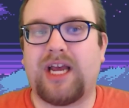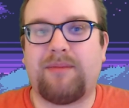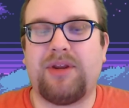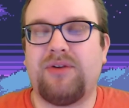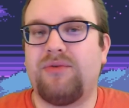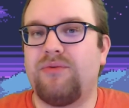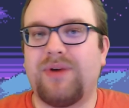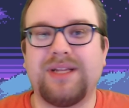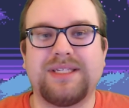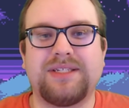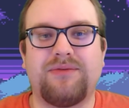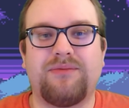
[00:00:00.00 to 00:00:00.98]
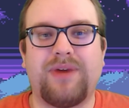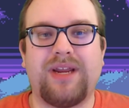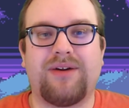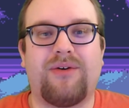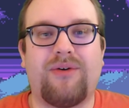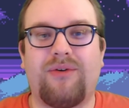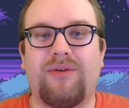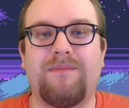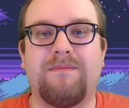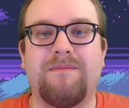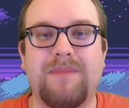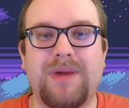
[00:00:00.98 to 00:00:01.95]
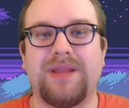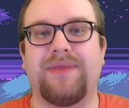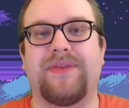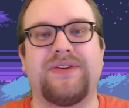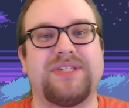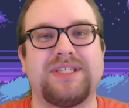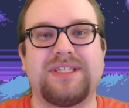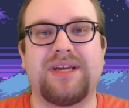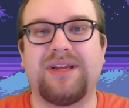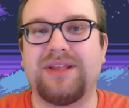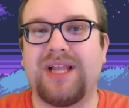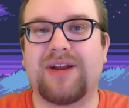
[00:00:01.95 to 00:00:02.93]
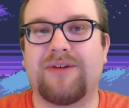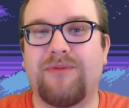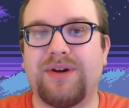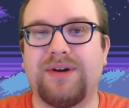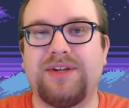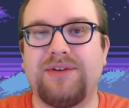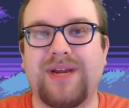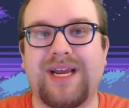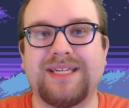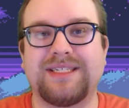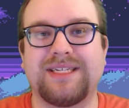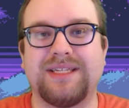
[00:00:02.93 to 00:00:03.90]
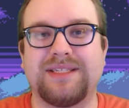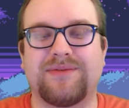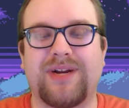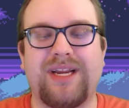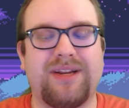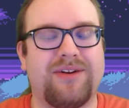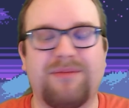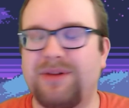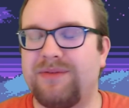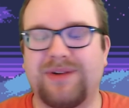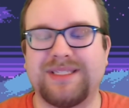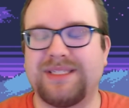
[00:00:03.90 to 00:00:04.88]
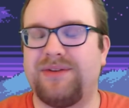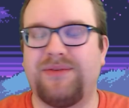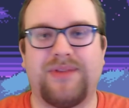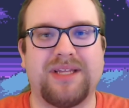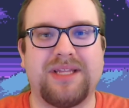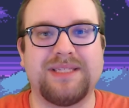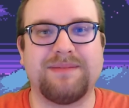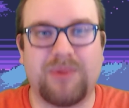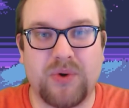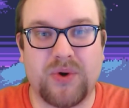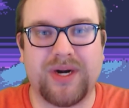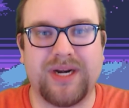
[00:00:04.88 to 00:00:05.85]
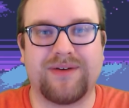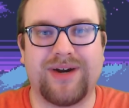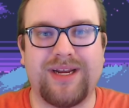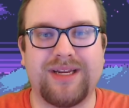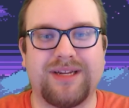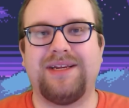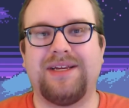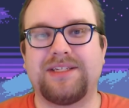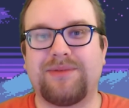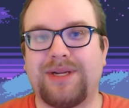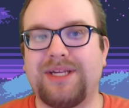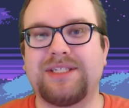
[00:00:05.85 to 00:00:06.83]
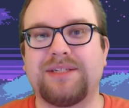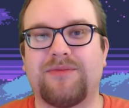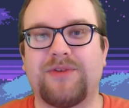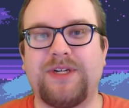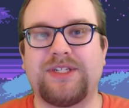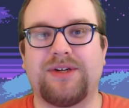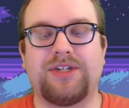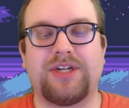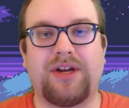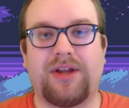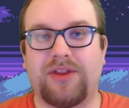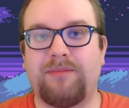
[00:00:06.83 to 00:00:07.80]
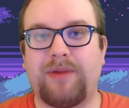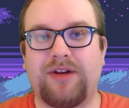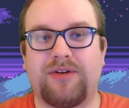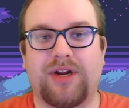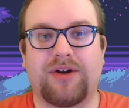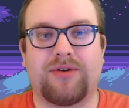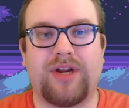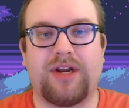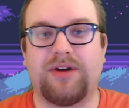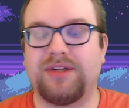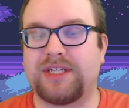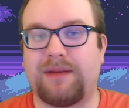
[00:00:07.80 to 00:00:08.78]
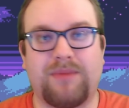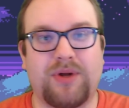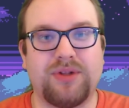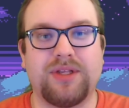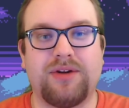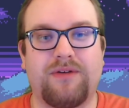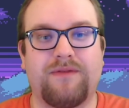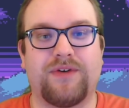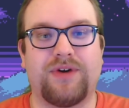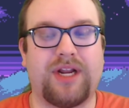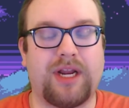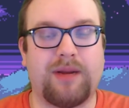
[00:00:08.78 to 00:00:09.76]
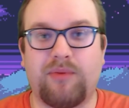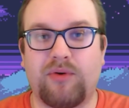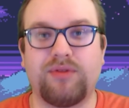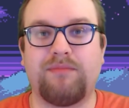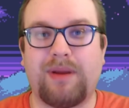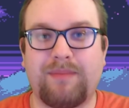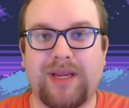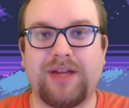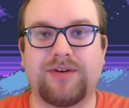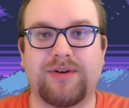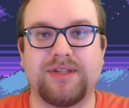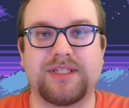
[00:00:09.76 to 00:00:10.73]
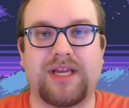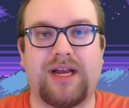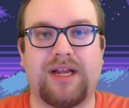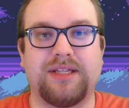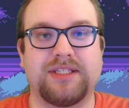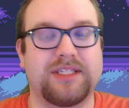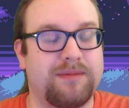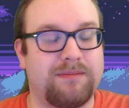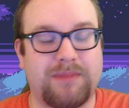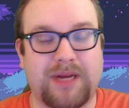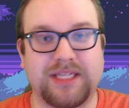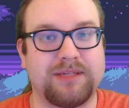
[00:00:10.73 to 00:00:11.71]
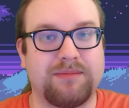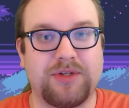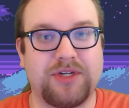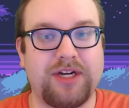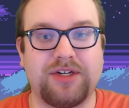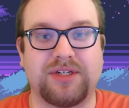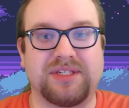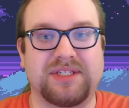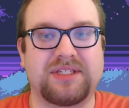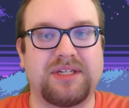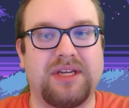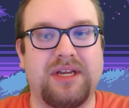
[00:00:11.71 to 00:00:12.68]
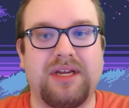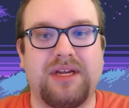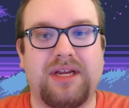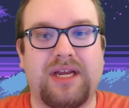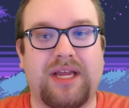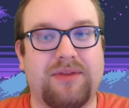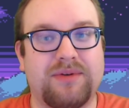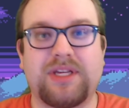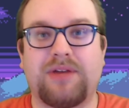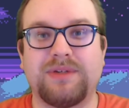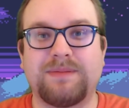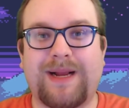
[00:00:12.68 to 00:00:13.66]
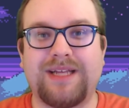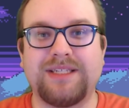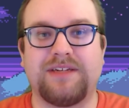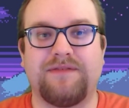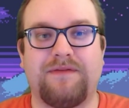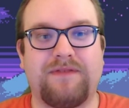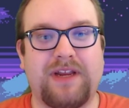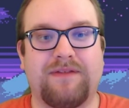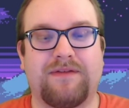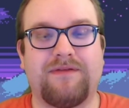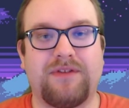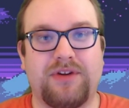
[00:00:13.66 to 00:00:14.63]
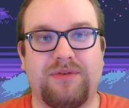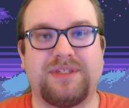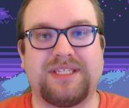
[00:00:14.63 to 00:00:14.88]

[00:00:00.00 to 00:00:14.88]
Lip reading: I mean, who wants to wait a whole month just to unlock one or two assets, right? Nobody wants to do that, that's boring, right? So I did some research on other Patreon creators, I mulled it over, and I polled my patrons on some possible changes. And the result was positive in favor of a new